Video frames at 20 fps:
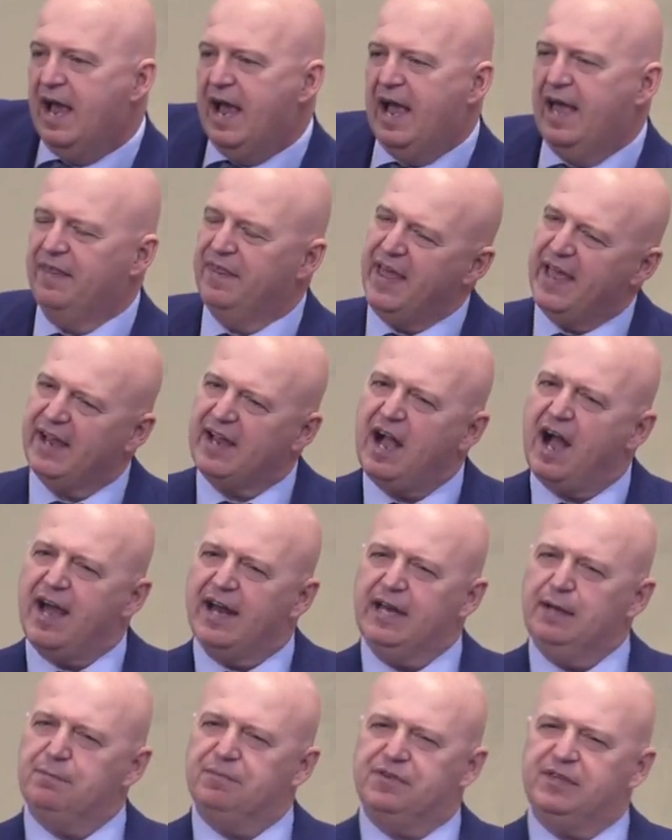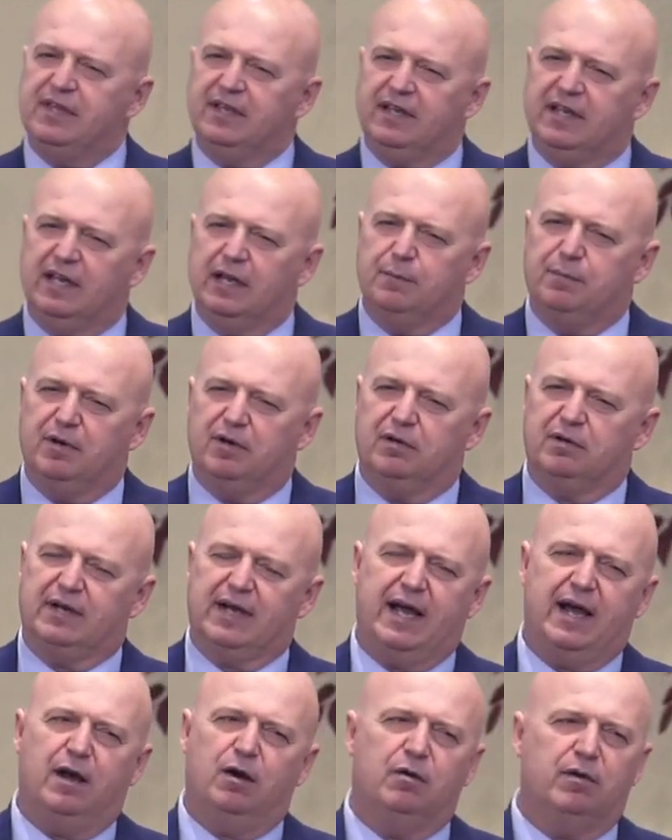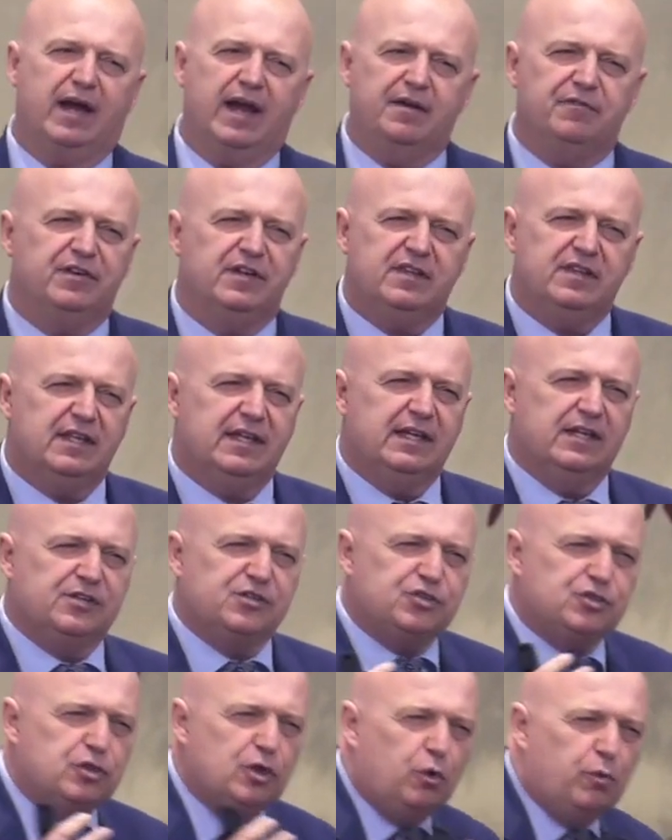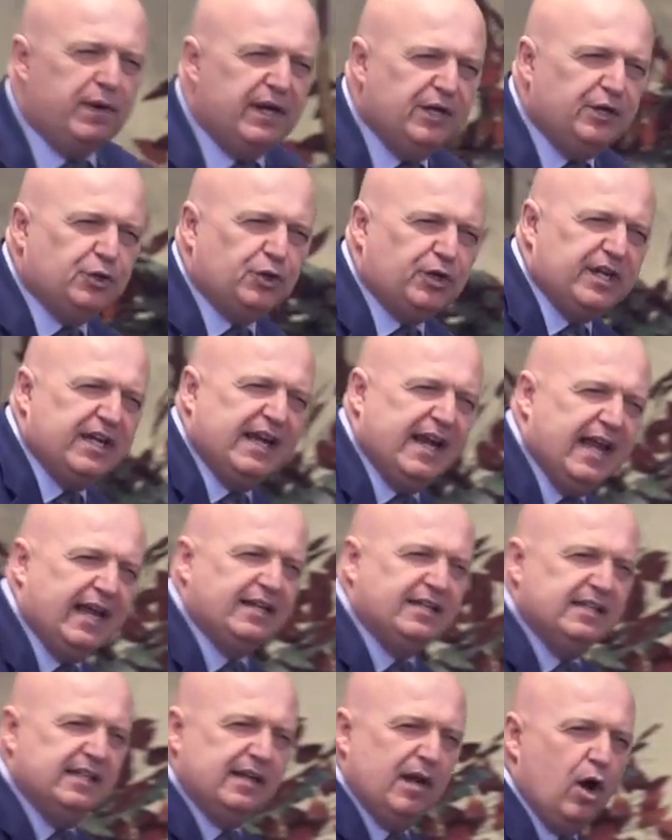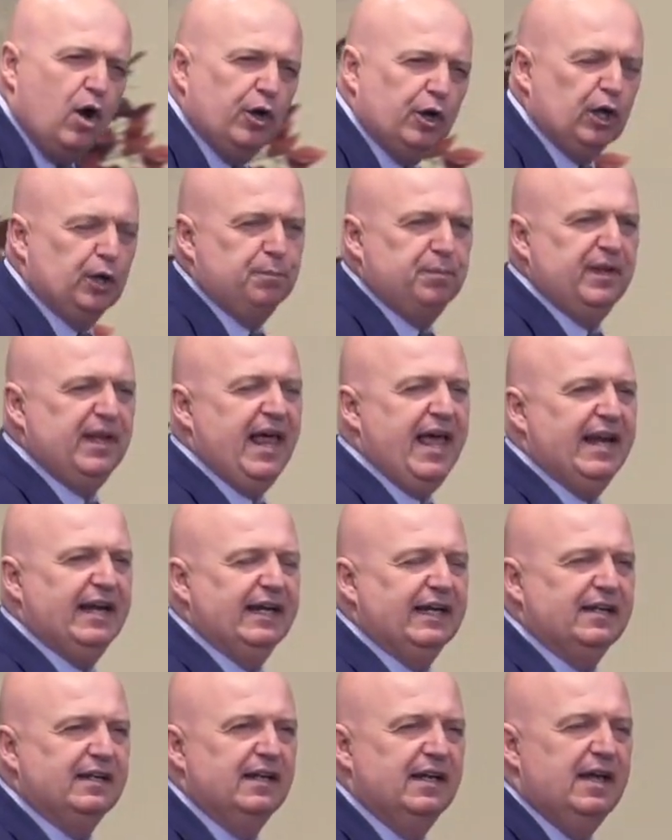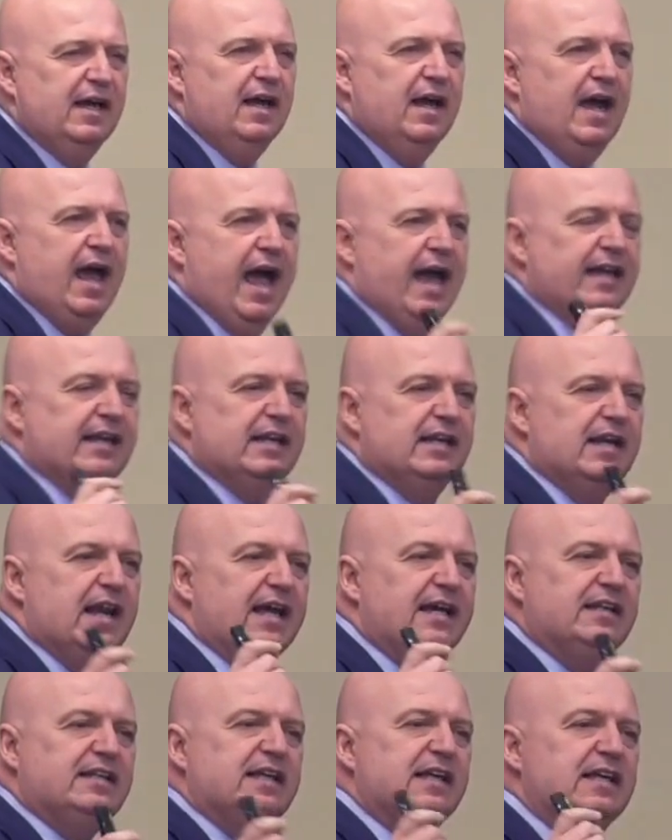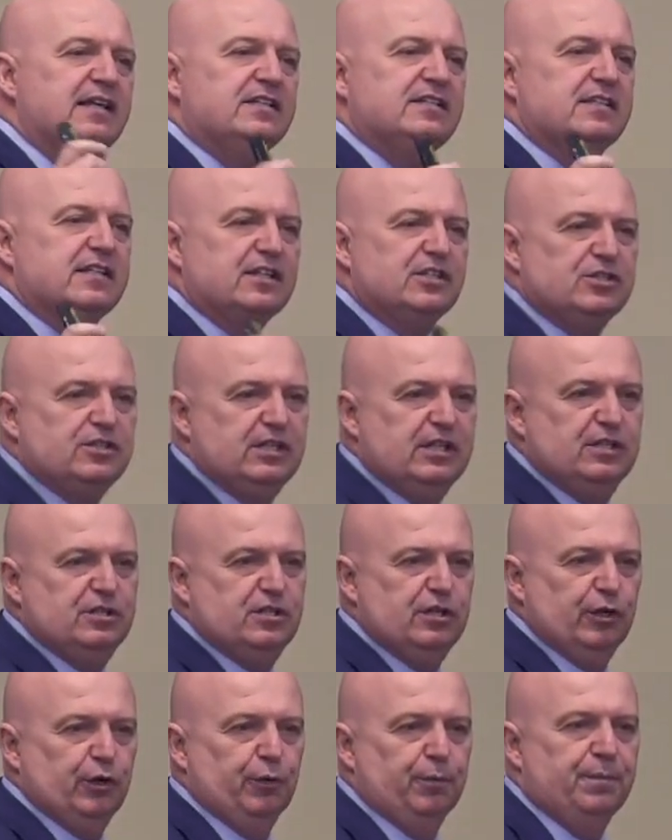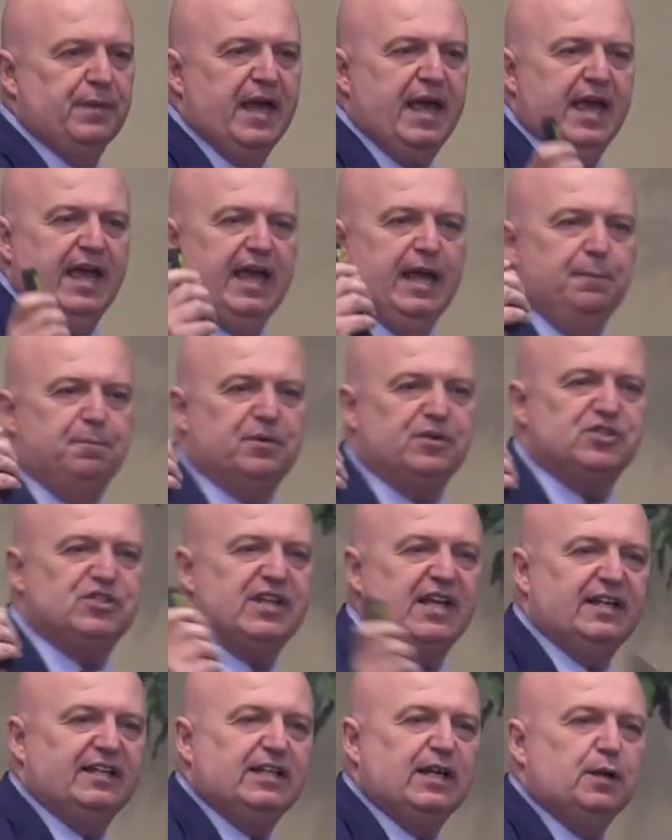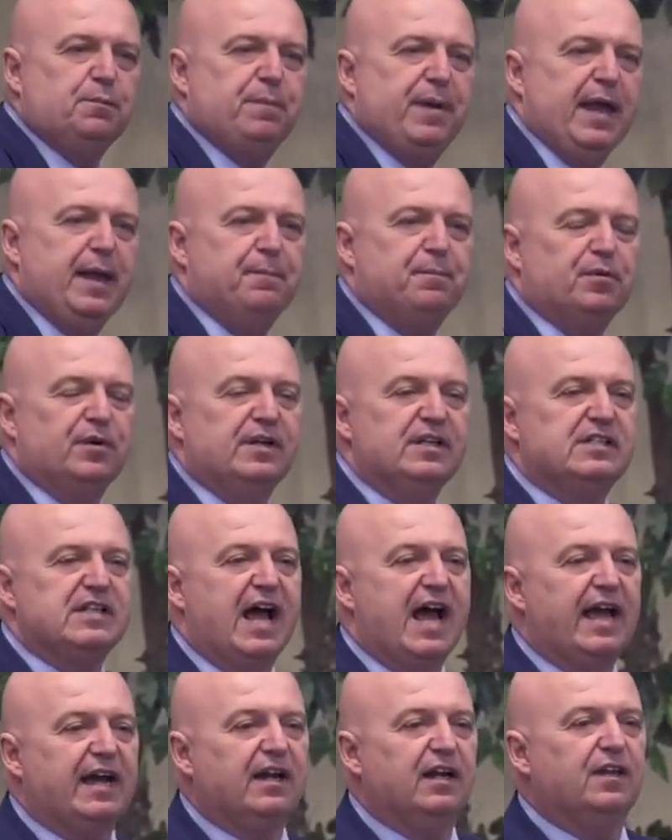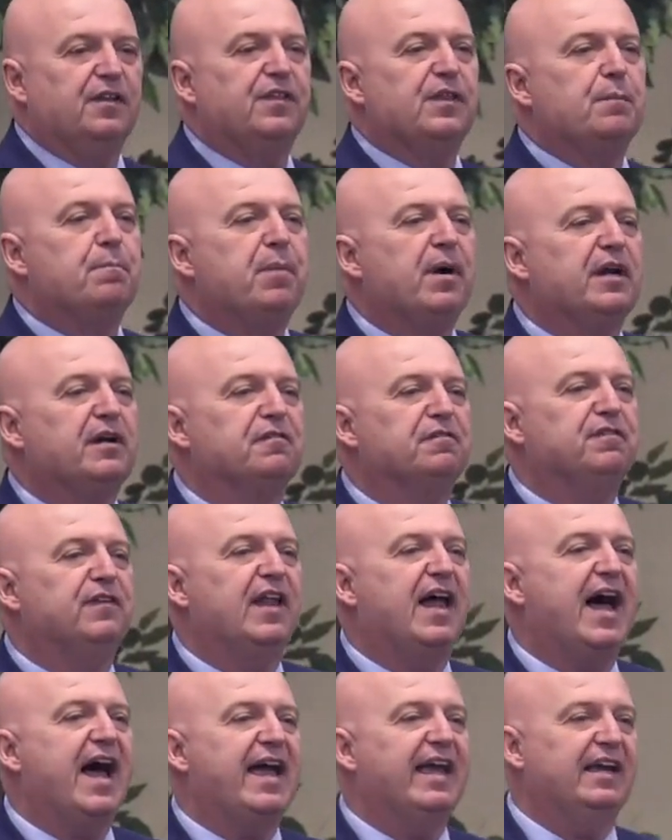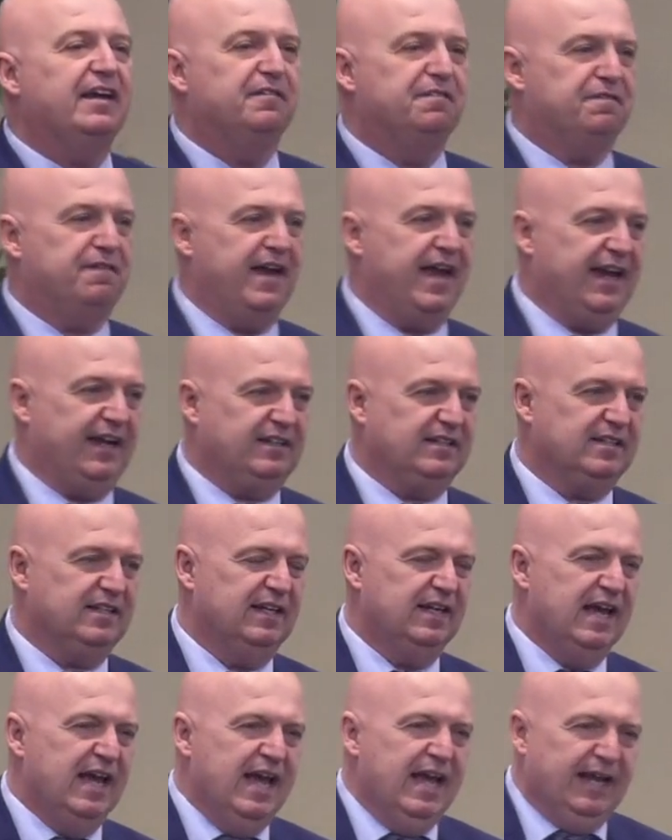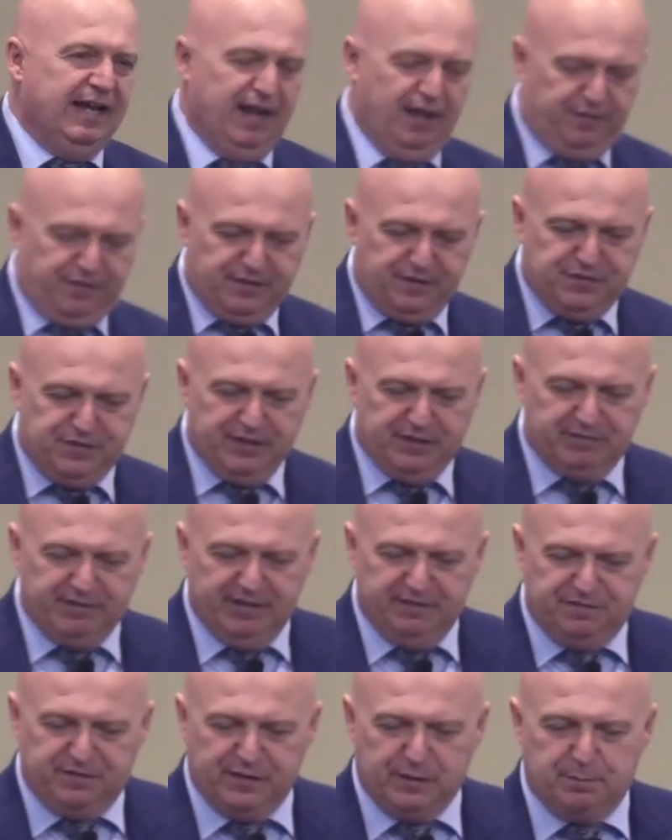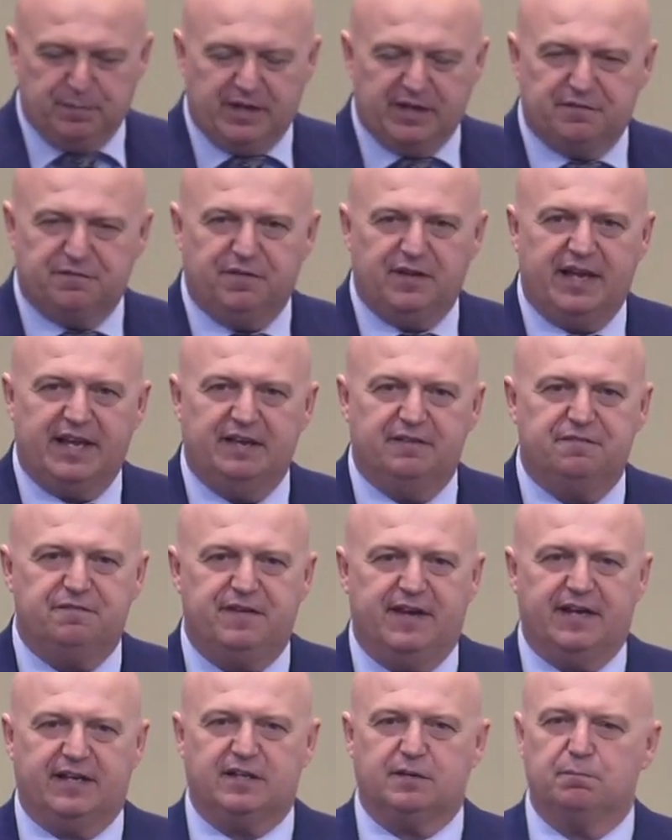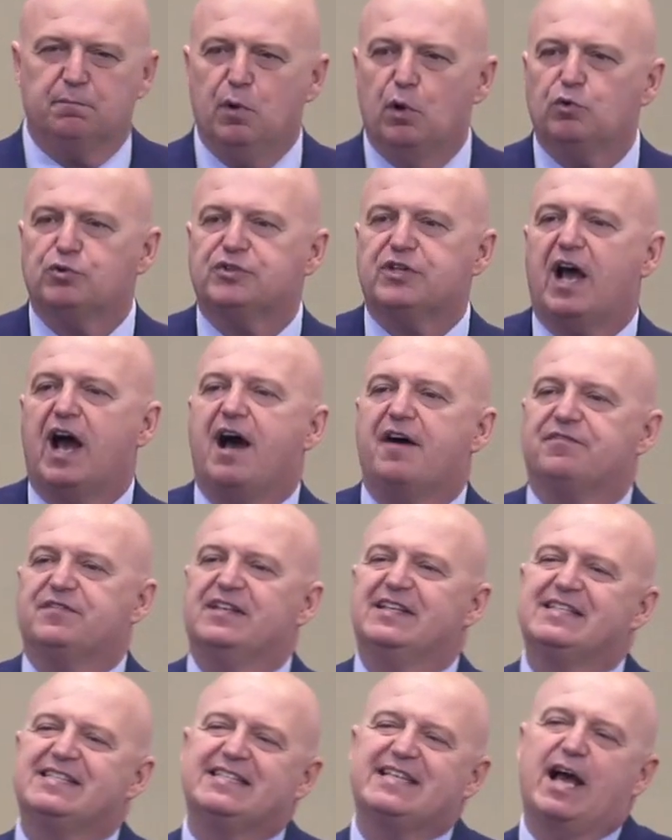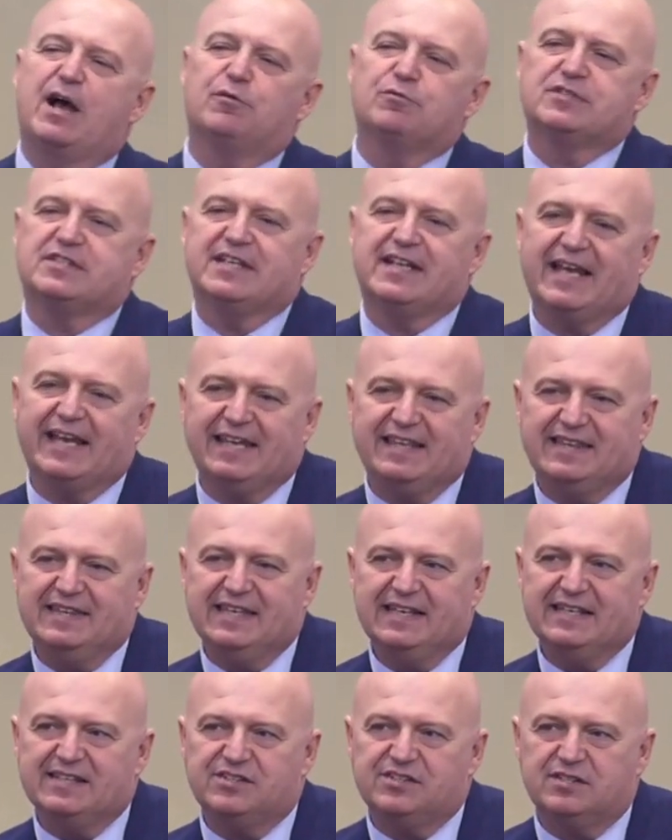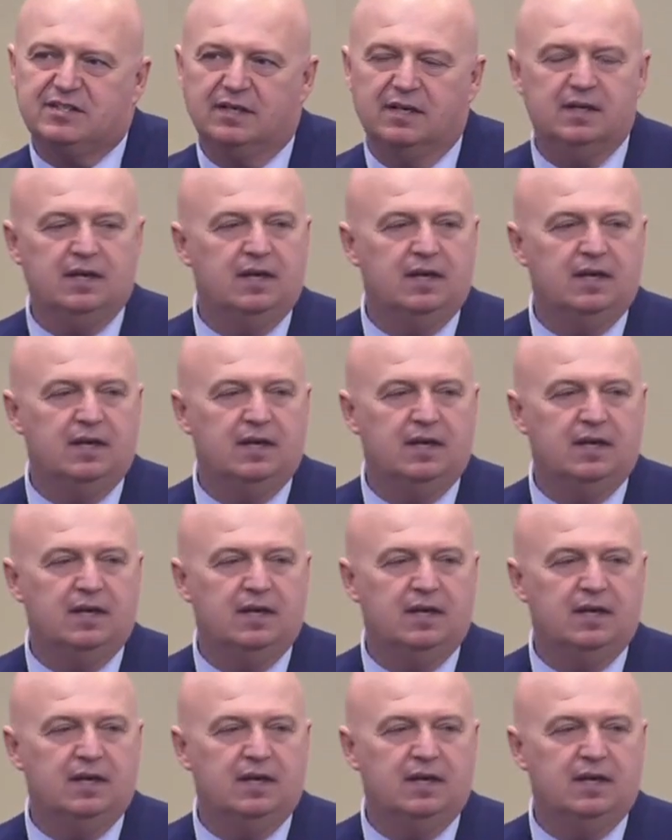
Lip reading: And that got him thinking about how everything is so interconnected on our planet. And in 1962, he presented a paper entitled The Butterfly Effect. Now, the theory for the butterfly effect most often sounds like this.